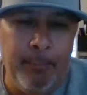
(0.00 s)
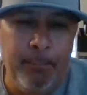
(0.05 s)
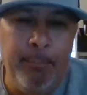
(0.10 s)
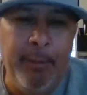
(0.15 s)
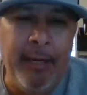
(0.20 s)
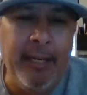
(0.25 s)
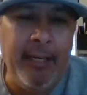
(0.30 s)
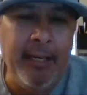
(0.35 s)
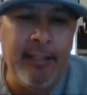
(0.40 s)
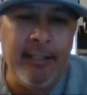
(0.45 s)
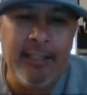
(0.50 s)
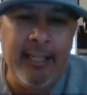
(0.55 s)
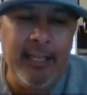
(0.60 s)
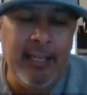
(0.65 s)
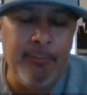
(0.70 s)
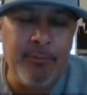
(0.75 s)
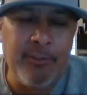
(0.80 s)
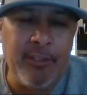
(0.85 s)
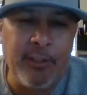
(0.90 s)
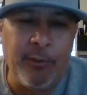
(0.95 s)
Beating
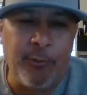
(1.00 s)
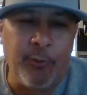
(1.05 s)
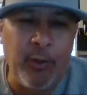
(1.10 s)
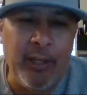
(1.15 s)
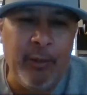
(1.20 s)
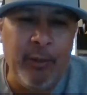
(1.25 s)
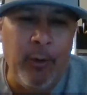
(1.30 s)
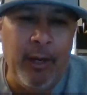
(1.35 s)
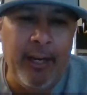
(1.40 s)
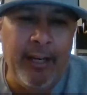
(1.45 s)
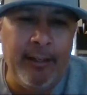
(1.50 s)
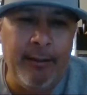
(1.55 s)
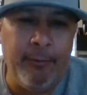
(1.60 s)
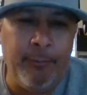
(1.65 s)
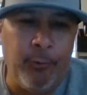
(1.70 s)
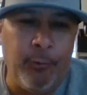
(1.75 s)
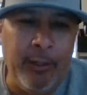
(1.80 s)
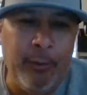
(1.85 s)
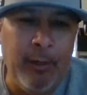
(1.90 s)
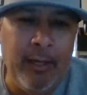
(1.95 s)
teams in the Freeway
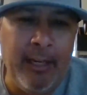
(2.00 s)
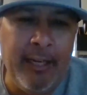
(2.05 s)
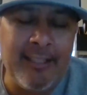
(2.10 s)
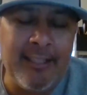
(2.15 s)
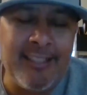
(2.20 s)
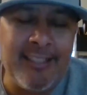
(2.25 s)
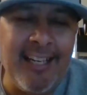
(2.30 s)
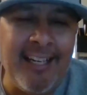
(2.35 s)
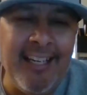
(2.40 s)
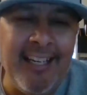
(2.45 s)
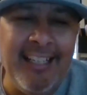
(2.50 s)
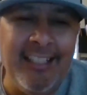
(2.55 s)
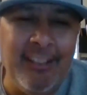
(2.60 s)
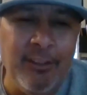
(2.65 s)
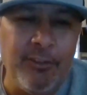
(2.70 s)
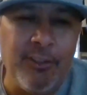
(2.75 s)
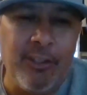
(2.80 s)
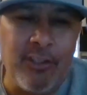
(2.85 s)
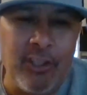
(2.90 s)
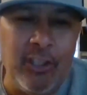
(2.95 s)
League. Sunny
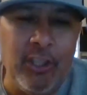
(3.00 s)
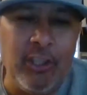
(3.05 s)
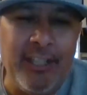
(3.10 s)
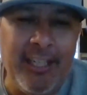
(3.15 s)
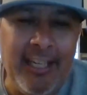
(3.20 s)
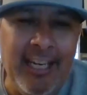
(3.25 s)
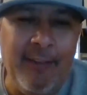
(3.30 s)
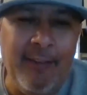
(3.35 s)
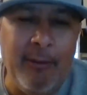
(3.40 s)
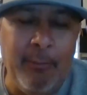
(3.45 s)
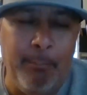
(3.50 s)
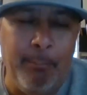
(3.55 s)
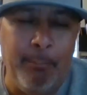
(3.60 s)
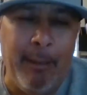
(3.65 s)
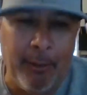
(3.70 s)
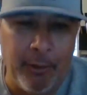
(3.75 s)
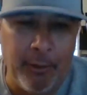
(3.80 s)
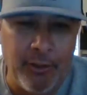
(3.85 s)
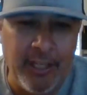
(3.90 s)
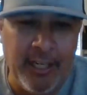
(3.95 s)
Hills has looked even
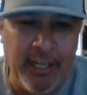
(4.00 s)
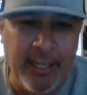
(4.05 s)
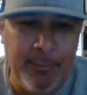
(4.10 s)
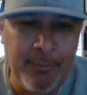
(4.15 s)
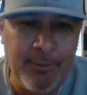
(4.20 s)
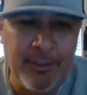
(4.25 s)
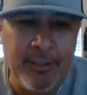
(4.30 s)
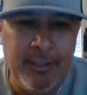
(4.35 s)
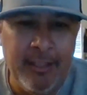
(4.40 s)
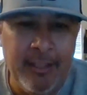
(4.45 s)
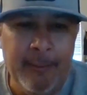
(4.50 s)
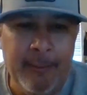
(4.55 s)
better, James.